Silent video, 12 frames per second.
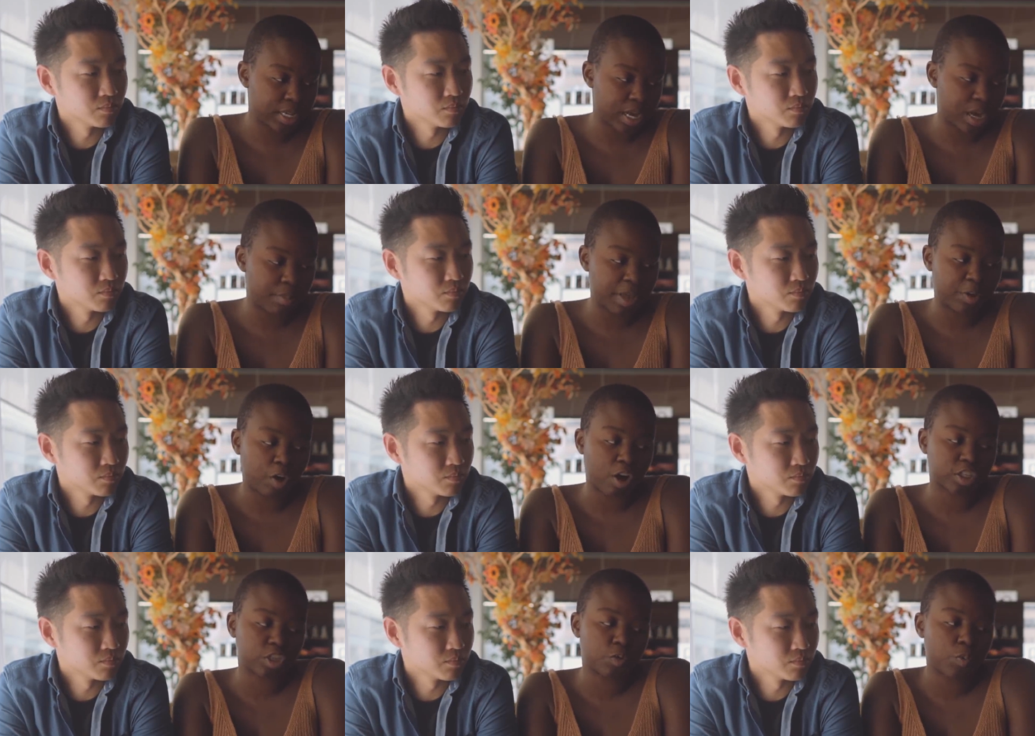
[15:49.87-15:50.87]
Speaker 1: um, and
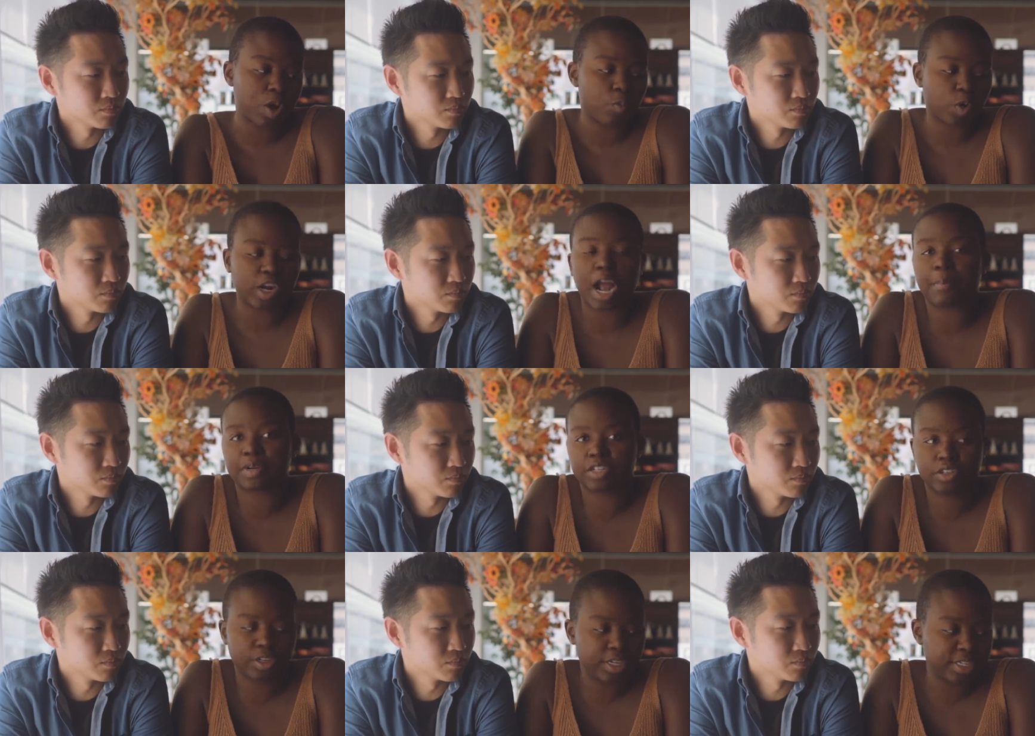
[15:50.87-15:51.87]
also, what work
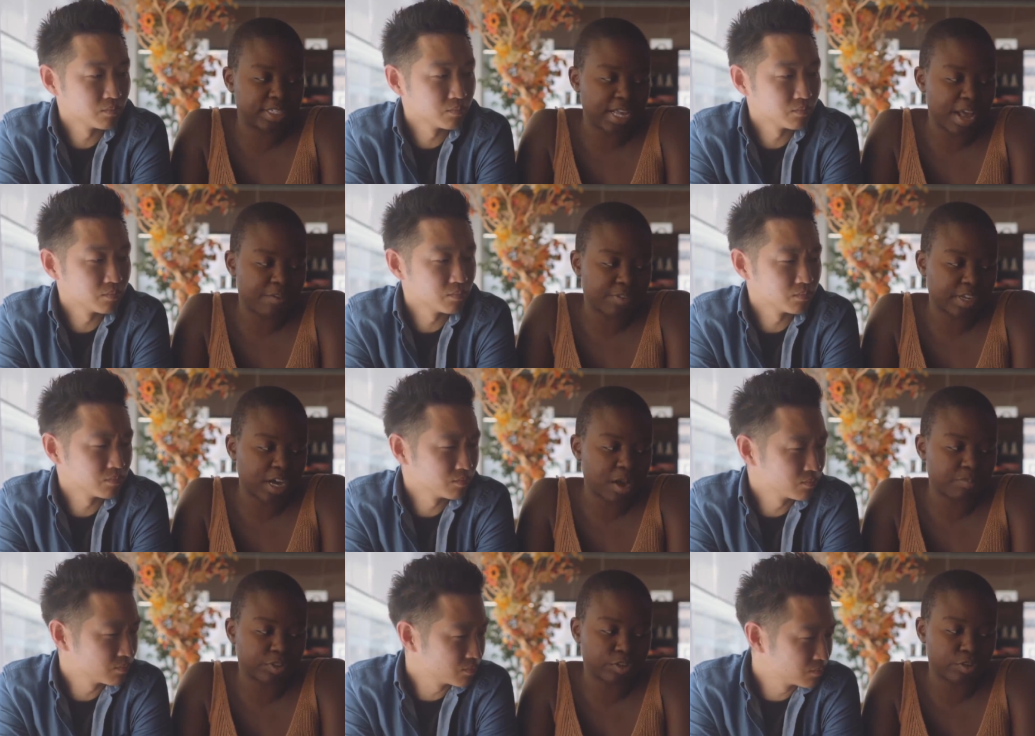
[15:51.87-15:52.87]
opportunities have
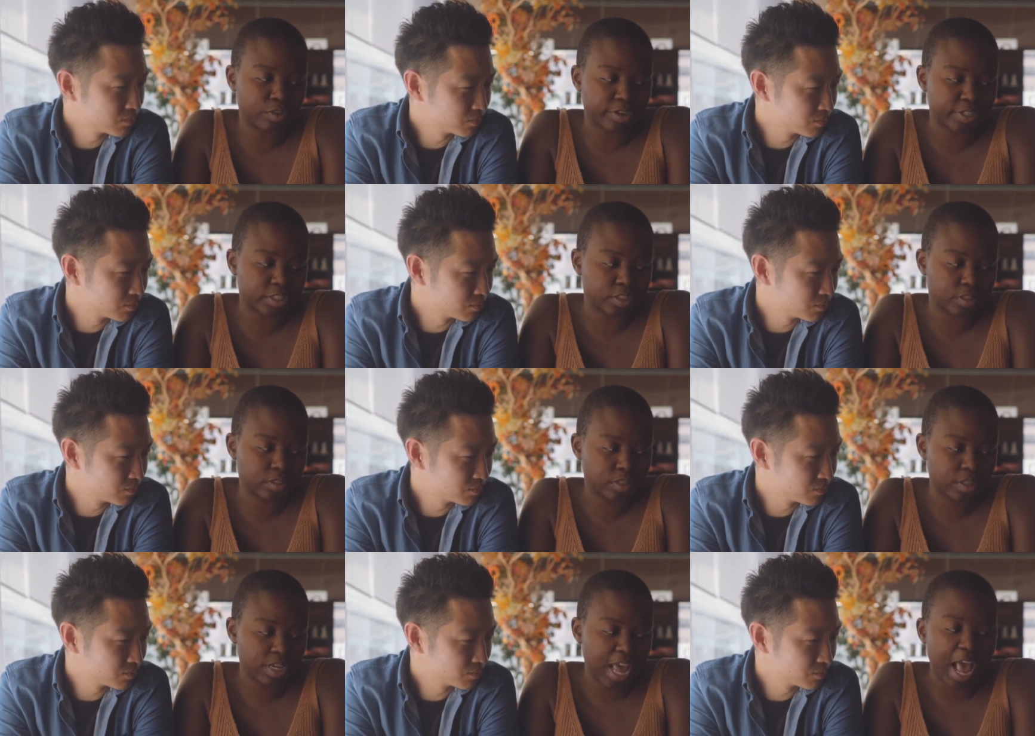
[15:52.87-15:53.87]
come through or
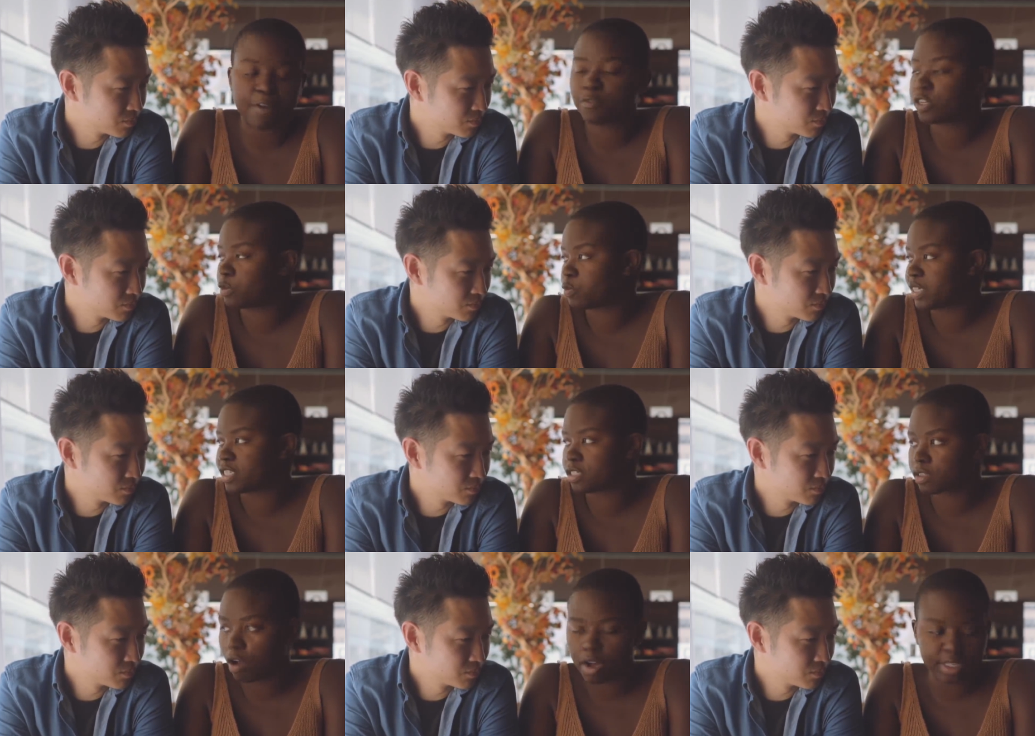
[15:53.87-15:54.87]
have we, we
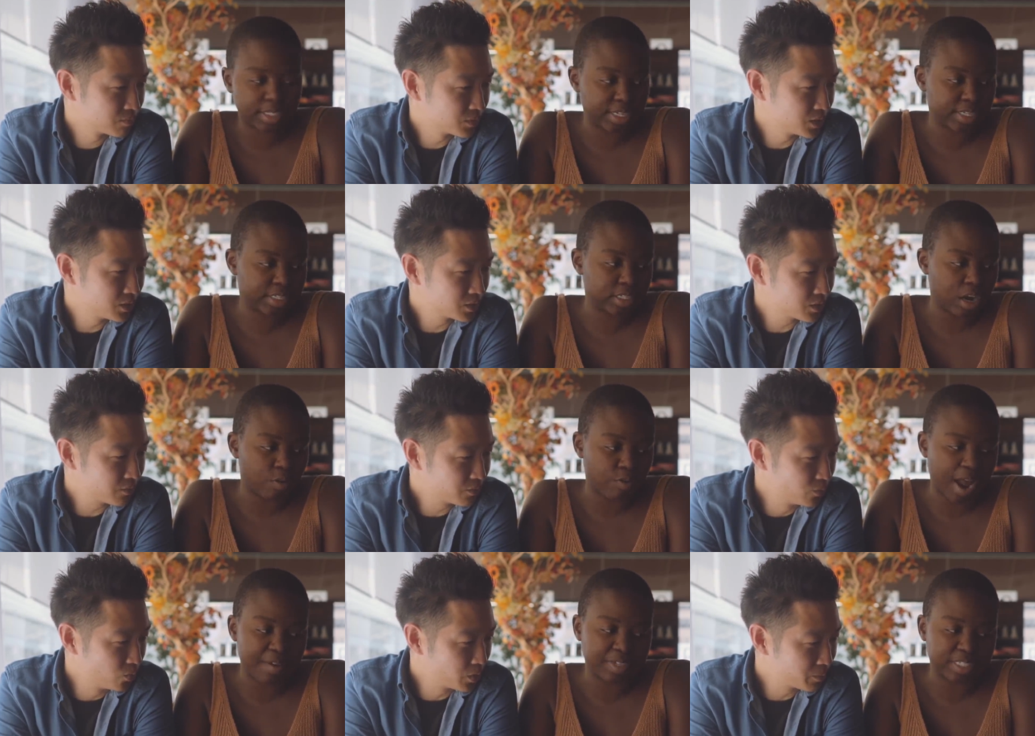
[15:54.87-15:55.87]
sought since
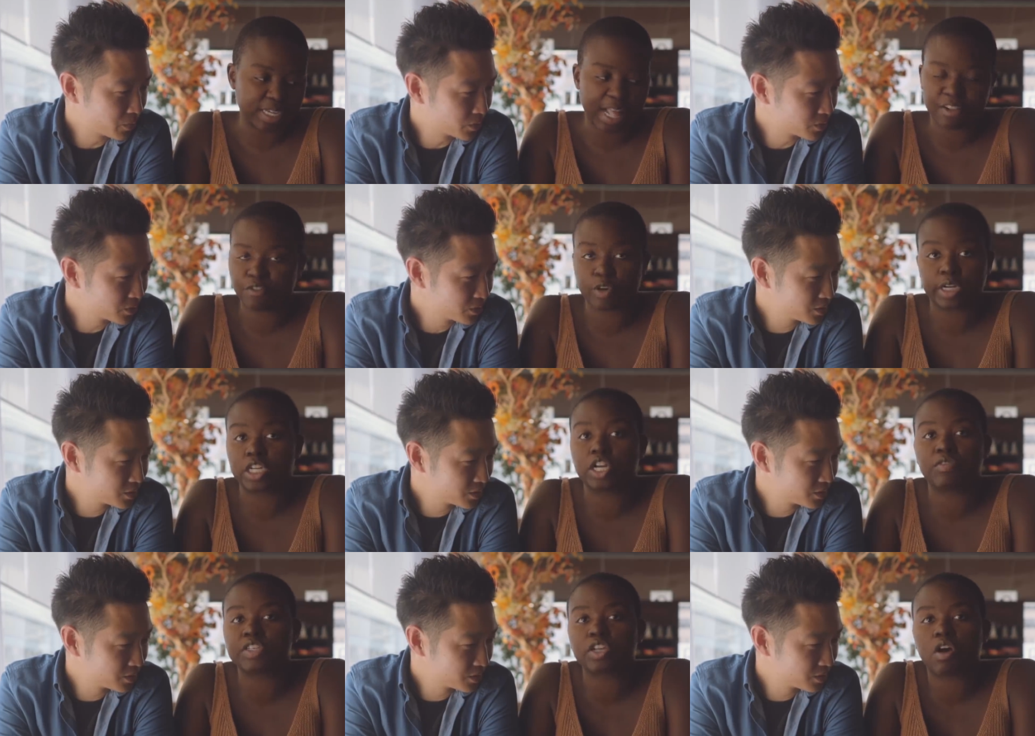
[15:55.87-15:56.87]
arriving to California?
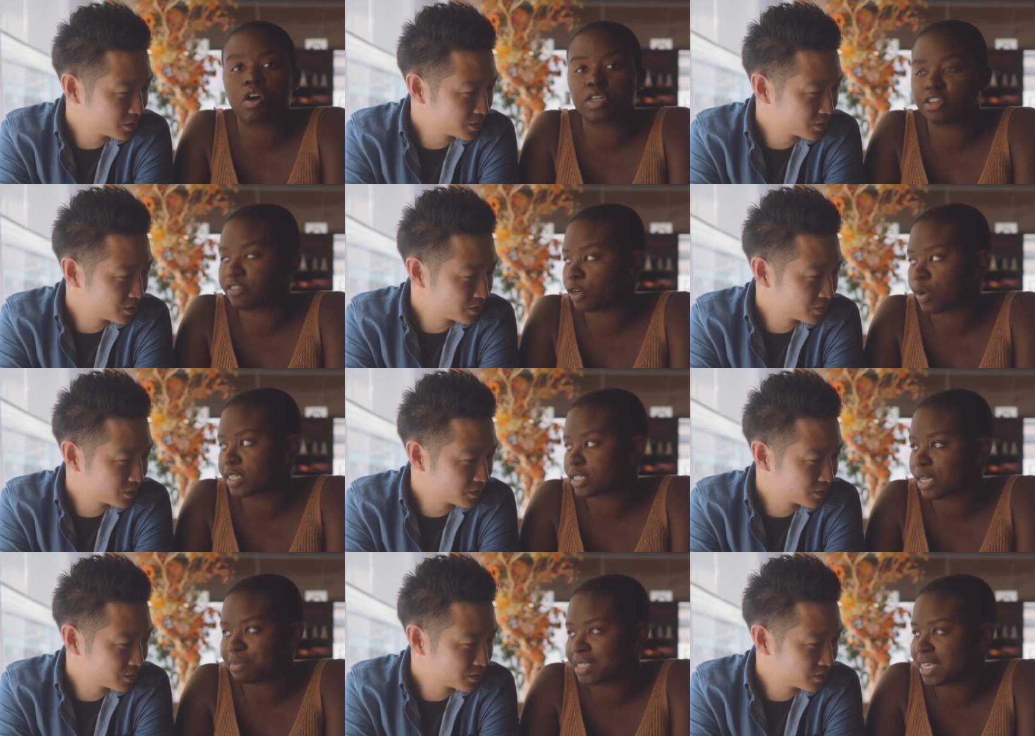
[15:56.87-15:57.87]
No, these are all different
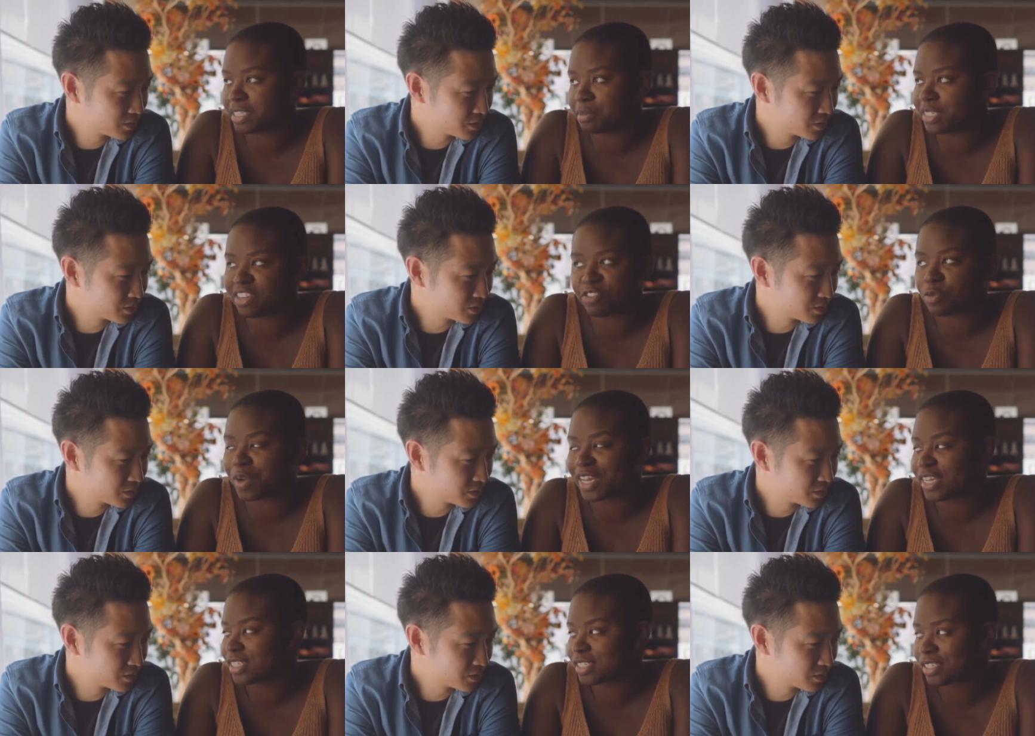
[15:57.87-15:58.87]
questions. I'm saying them in different
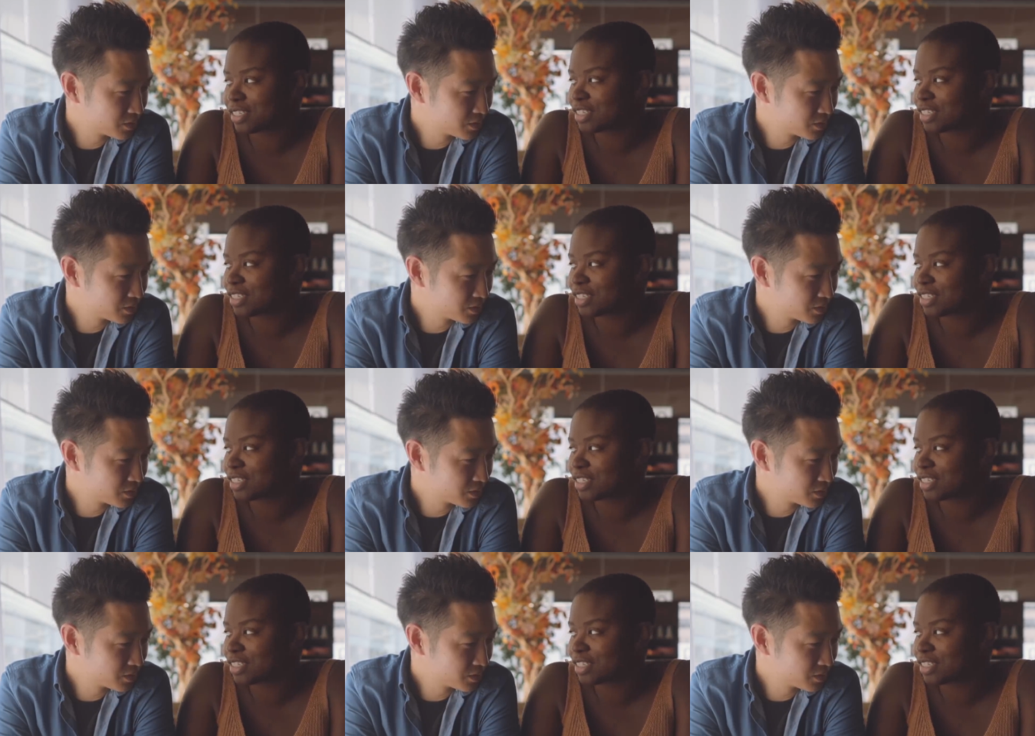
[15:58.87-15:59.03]
ways.